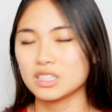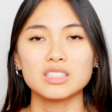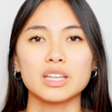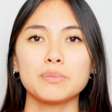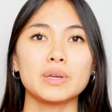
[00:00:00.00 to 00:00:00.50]

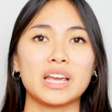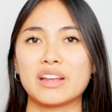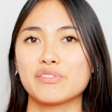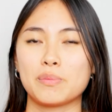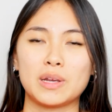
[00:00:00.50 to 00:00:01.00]
This can be
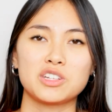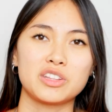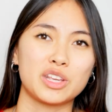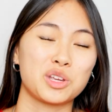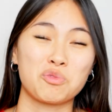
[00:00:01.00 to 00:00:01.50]

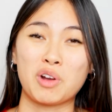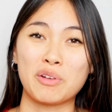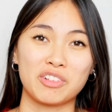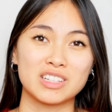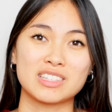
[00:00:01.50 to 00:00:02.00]
information that you can
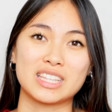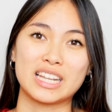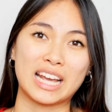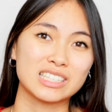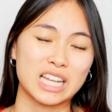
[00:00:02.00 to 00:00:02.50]
reference
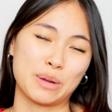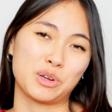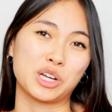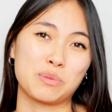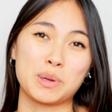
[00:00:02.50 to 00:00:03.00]
the next time
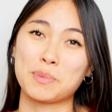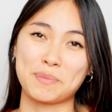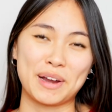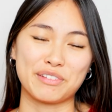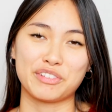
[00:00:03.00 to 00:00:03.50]
you're going to be
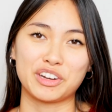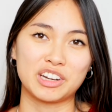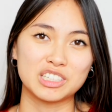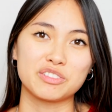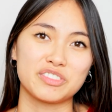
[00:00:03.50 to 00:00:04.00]
preparing for your
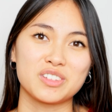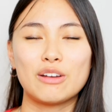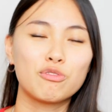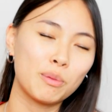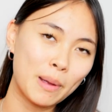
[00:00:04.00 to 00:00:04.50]
interview.
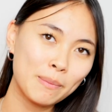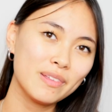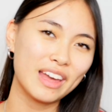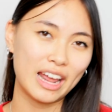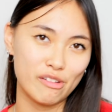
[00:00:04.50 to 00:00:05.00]

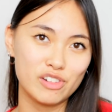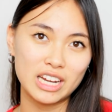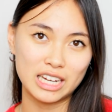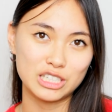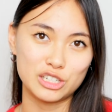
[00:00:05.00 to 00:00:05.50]
Remember that every
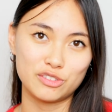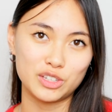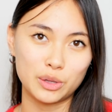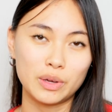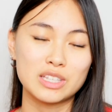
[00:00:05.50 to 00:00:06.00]

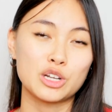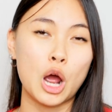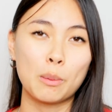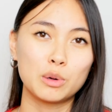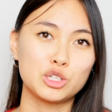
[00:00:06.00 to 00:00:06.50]
interview is an
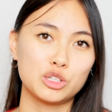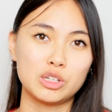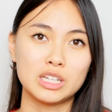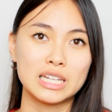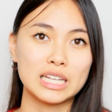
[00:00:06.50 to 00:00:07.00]

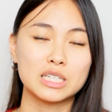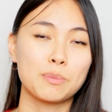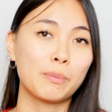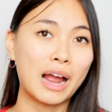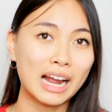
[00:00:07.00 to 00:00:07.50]
opportunity to
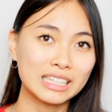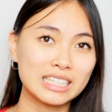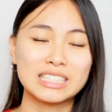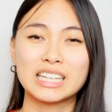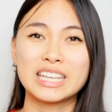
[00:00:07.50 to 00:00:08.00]

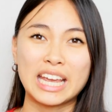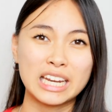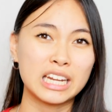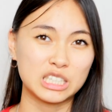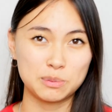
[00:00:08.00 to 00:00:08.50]
practice and
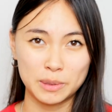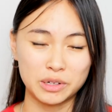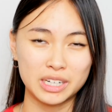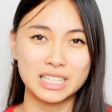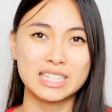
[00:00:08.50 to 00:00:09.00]
gain
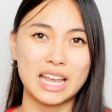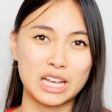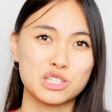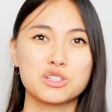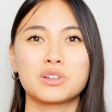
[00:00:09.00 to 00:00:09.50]
experience
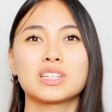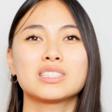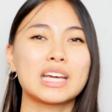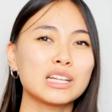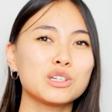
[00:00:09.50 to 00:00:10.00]
answering
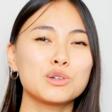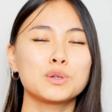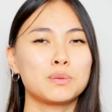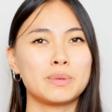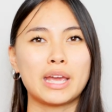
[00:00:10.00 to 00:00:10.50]

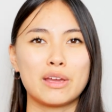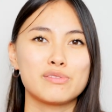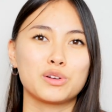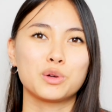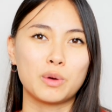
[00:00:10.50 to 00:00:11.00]
technical and
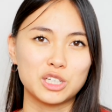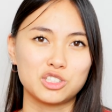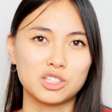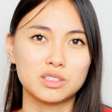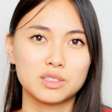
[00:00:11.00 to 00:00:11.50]
behavioral
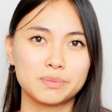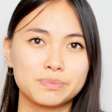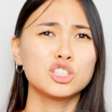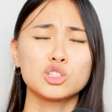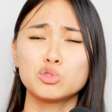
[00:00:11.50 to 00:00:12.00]
questions.
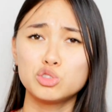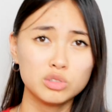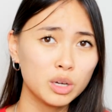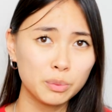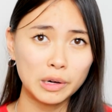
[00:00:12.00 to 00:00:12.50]
So do
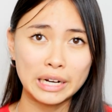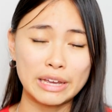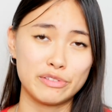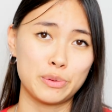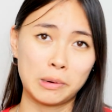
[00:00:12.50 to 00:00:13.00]
not worry
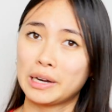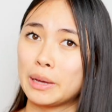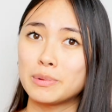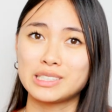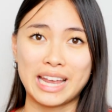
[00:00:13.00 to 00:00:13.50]
if you weren't
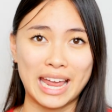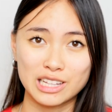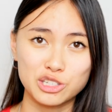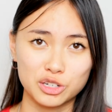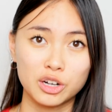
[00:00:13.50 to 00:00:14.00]
able to
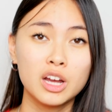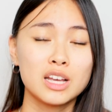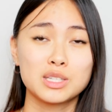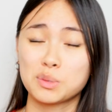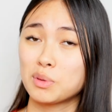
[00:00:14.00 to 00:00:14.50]
answer
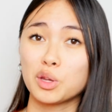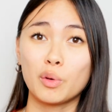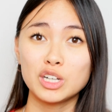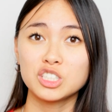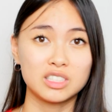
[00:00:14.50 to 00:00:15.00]
some of the
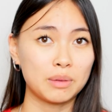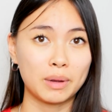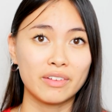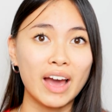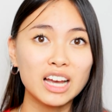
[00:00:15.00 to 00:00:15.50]
questions they
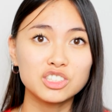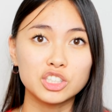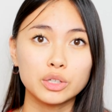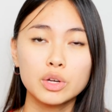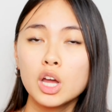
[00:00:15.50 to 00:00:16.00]
might have
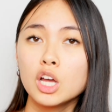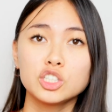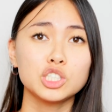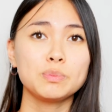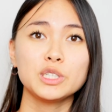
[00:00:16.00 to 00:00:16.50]
asked you.
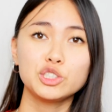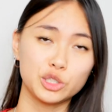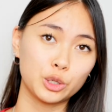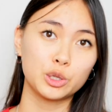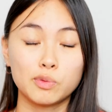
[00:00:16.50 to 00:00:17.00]
Just be
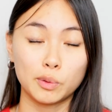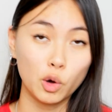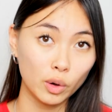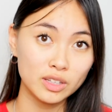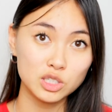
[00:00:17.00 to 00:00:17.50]
sure to
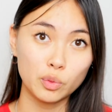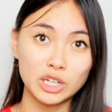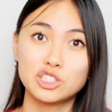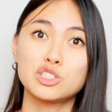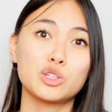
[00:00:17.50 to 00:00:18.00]
record these
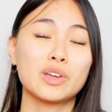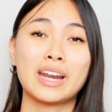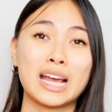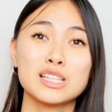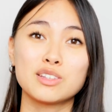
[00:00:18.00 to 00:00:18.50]
questions so you
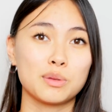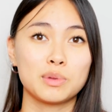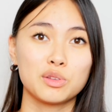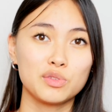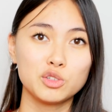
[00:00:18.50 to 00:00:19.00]
can answer
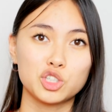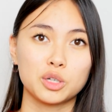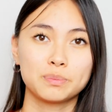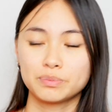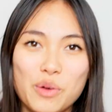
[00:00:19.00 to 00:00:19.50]
them in the
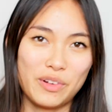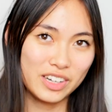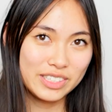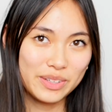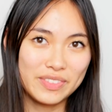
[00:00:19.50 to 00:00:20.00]
future.
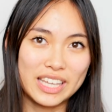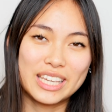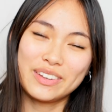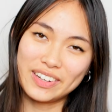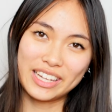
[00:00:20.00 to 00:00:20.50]
Wear something
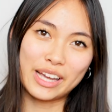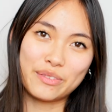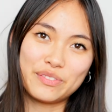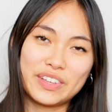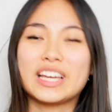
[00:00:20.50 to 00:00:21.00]
cute and
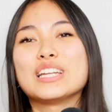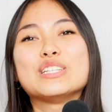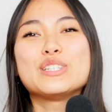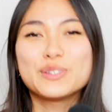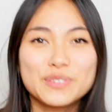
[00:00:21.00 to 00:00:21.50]
comfy,
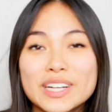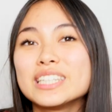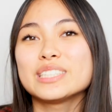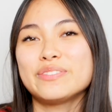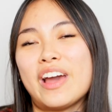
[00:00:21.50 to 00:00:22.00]
and don't forget
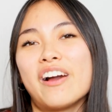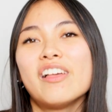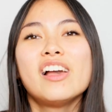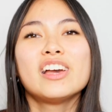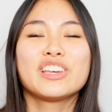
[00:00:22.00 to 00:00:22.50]
to smile.
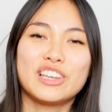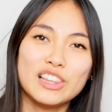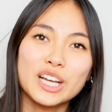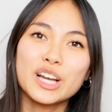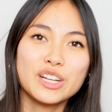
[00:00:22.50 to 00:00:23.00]
Good
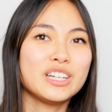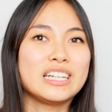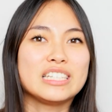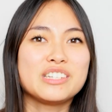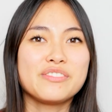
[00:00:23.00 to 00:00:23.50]
luck on your
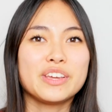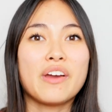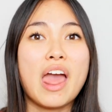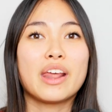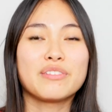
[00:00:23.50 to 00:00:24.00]
interview,
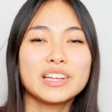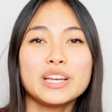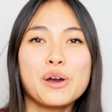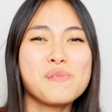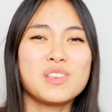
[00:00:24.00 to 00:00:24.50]
and I
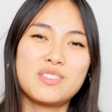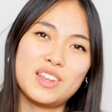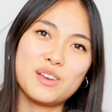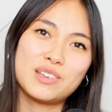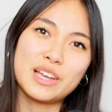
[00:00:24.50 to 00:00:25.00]
really hope this
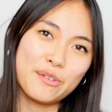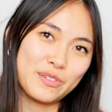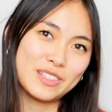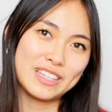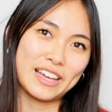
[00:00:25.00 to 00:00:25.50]
video was
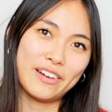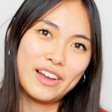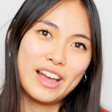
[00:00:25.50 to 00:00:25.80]
helpful to you.